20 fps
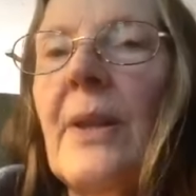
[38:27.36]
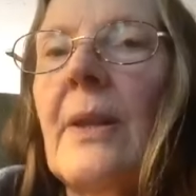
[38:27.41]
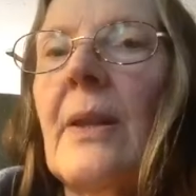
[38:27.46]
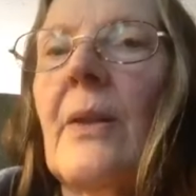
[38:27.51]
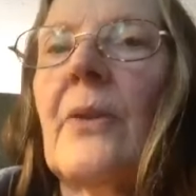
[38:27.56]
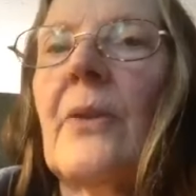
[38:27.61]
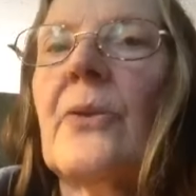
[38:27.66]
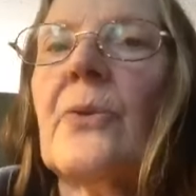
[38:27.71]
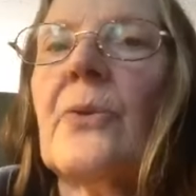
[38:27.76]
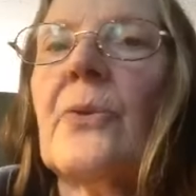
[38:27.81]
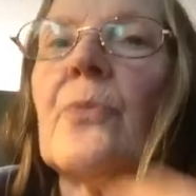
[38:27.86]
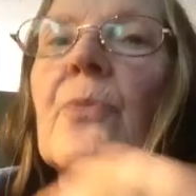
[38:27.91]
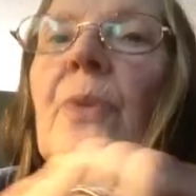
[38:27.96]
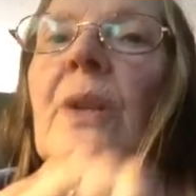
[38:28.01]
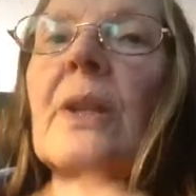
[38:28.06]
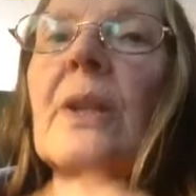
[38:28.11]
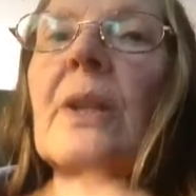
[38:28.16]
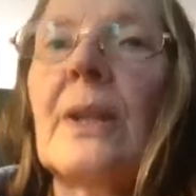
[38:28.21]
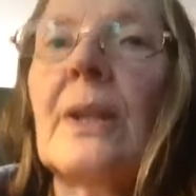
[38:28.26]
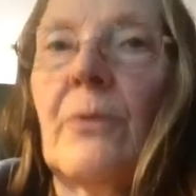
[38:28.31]
that was
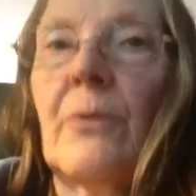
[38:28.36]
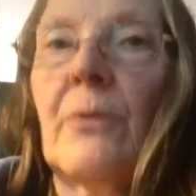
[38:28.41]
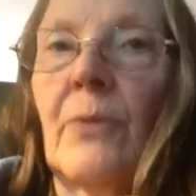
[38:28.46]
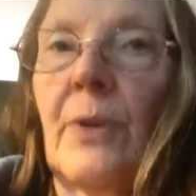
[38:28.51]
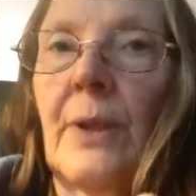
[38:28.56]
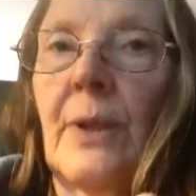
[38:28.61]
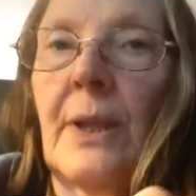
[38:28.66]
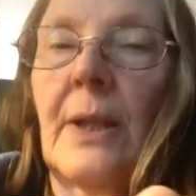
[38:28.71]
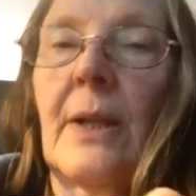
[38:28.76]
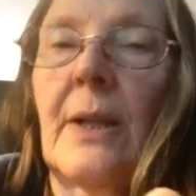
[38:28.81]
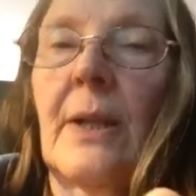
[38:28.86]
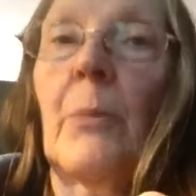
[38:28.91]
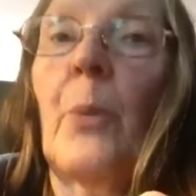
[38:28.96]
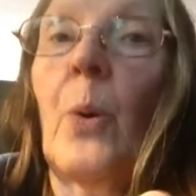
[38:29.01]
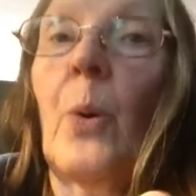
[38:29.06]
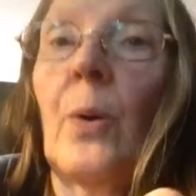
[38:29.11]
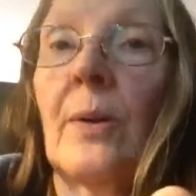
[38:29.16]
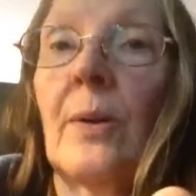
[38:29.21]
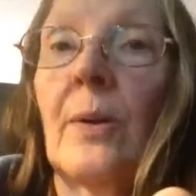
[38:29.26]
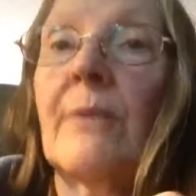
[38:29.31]
really, really
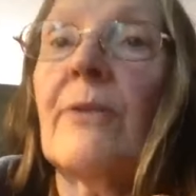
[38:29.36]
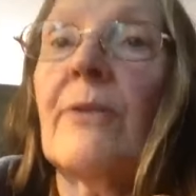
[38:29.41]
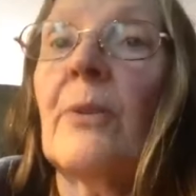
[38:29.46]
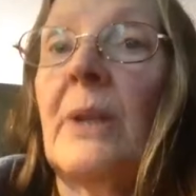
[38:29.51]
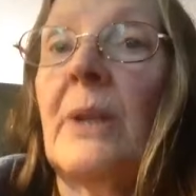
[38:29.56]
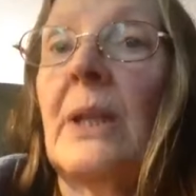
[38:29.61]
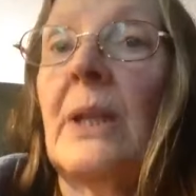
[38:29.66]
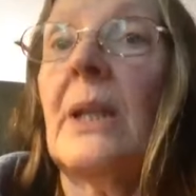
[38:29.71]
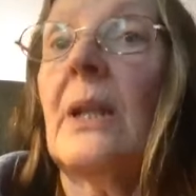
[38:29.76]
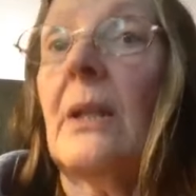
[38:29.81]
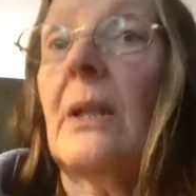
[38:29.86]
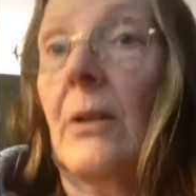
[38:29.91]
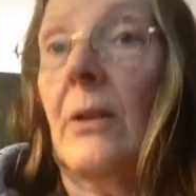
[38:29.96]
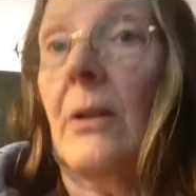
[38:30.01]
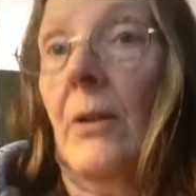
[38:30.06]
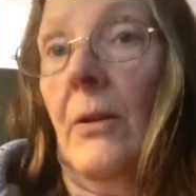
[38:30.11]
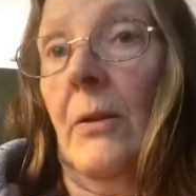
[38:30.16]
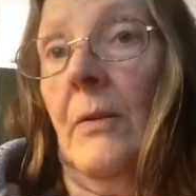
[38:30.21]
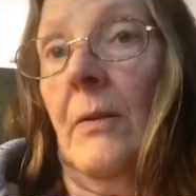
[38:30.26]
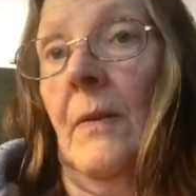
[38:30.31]
important for me to
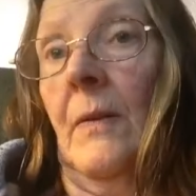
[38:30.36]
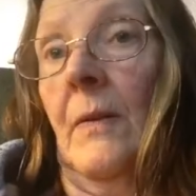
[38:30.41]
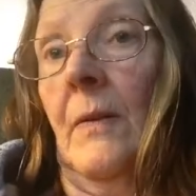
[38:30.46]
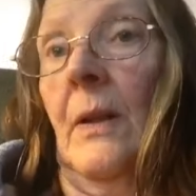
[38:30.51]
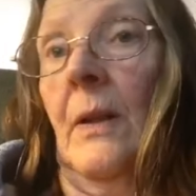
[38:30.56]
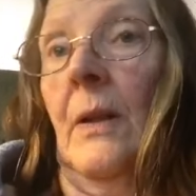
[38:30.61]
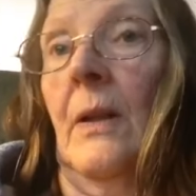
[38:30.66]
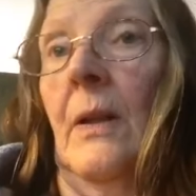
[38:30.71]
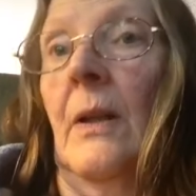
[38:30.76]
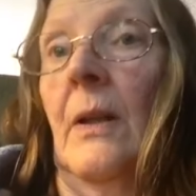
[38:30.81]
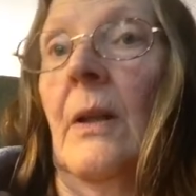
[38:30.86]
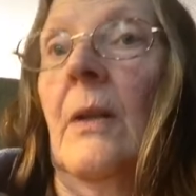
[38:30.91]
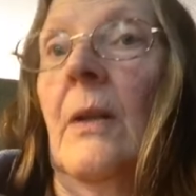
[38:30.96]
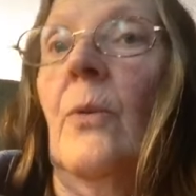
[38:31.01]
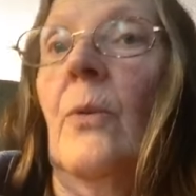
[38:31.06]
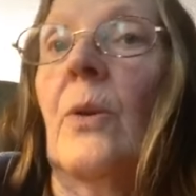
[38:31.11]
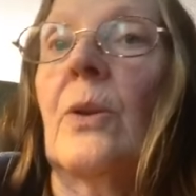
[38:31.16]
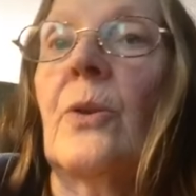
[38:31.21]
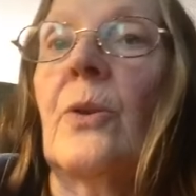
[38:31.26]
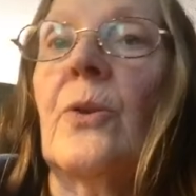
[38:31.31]
hear.
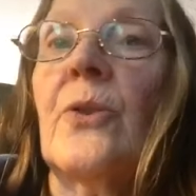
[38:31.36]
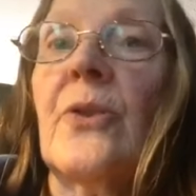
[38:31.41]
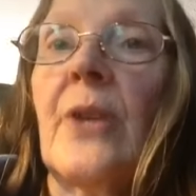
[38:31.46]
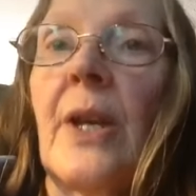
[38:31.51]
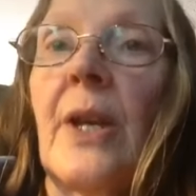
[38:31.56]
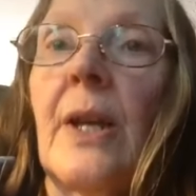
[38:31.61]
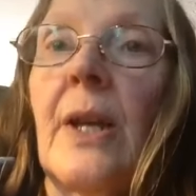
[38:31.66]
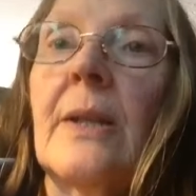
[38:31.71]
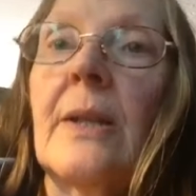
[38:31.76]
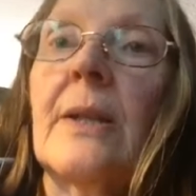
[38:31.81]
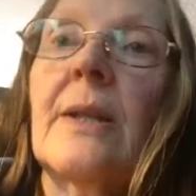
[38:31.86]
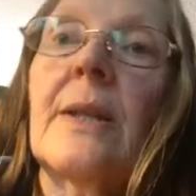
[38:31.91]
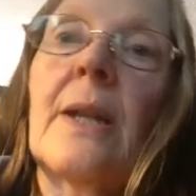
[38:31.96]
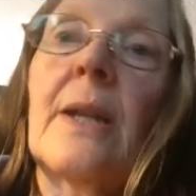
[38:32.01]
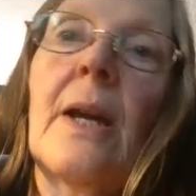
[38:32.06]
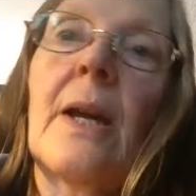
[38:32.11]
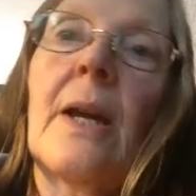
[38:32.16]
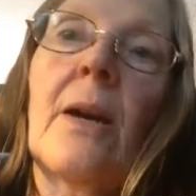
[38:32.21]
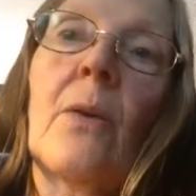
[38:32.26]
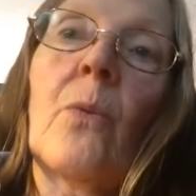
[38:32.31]
When you said
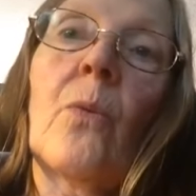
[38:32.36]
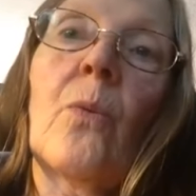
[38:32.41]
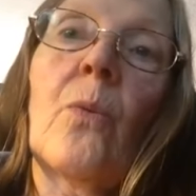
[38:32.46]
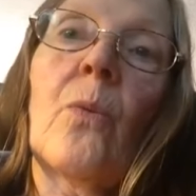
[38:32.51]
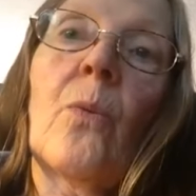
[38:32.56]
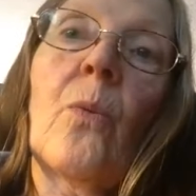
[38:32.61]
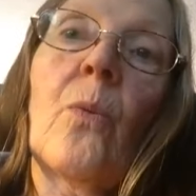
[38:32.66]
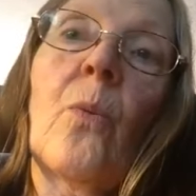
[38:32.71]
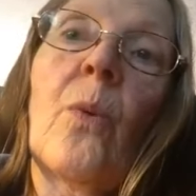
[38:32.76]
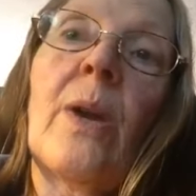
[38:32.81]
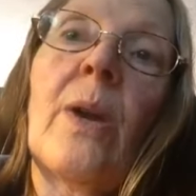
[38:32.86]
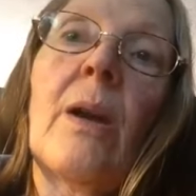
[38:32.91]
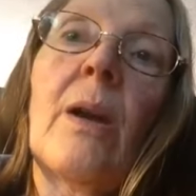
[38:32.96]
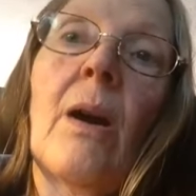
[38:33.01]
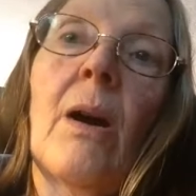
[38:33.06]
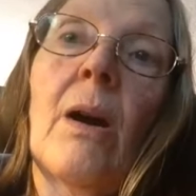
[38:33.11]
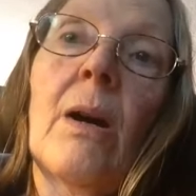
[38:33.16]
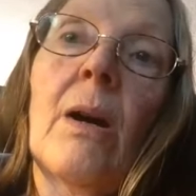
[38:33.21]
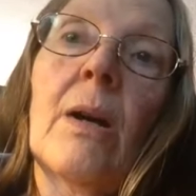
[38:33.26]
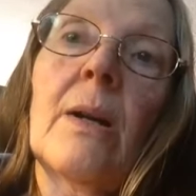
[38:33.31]
that we
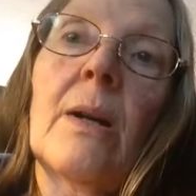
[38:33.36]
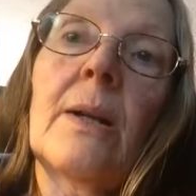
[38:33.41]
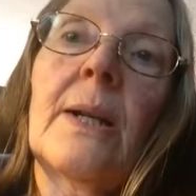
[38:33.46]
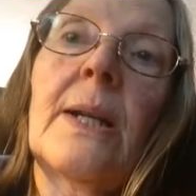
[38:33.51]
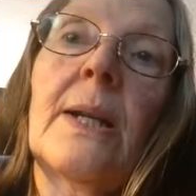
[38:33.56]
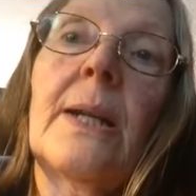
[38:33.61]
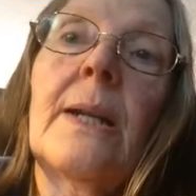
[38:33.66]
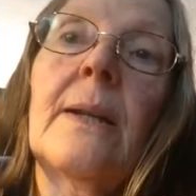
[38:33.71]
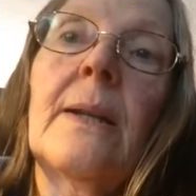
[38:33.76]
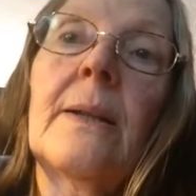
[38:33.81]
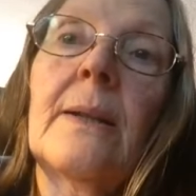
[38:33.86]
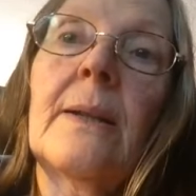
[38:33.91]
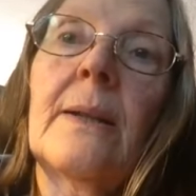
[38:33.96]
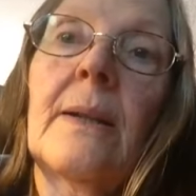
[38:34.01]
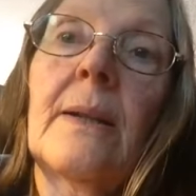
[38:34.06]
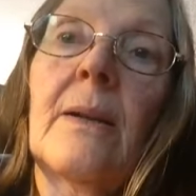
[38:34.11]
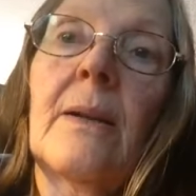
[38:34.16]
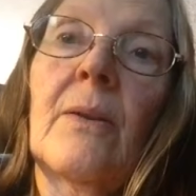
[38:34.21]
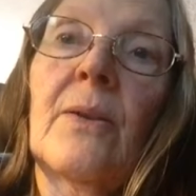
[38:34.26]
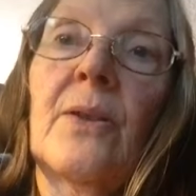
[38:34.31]
are
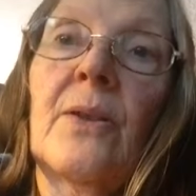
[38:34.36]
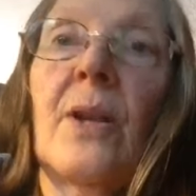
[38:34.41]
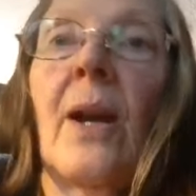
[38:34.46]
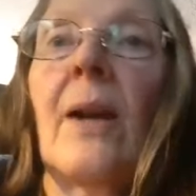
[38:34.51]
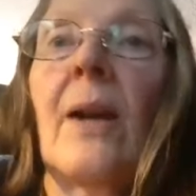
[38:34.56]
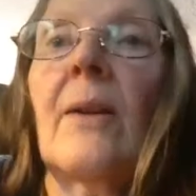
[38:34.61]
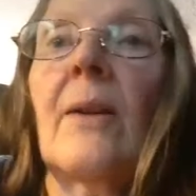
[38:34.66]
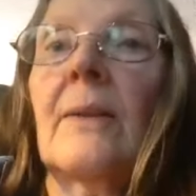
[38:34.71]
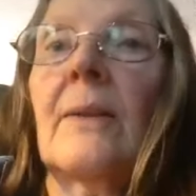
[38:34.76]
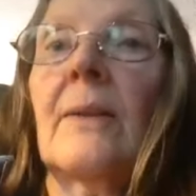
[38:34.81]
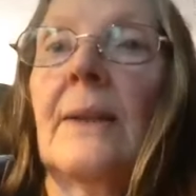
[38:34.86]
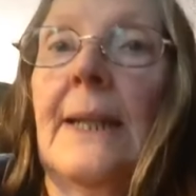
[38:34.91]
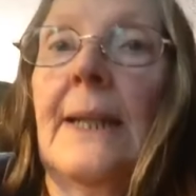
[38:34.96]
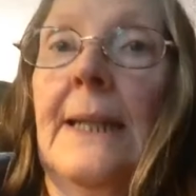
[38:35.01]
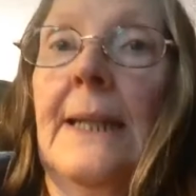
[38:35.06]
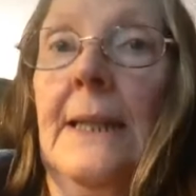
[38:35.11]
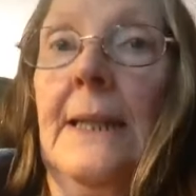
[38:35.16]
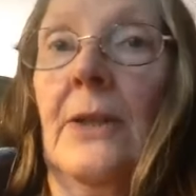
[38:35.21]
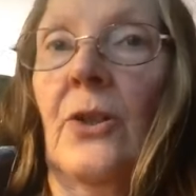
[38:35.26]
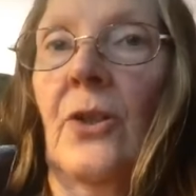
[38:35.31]
healing our entire
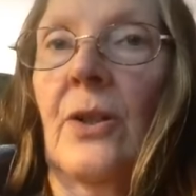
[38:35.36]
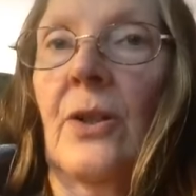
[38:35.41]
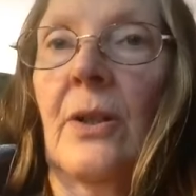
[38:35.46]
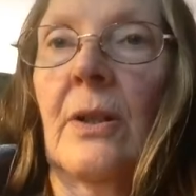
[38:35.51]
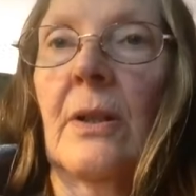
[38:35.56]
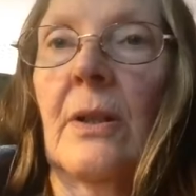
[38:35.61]
lineage.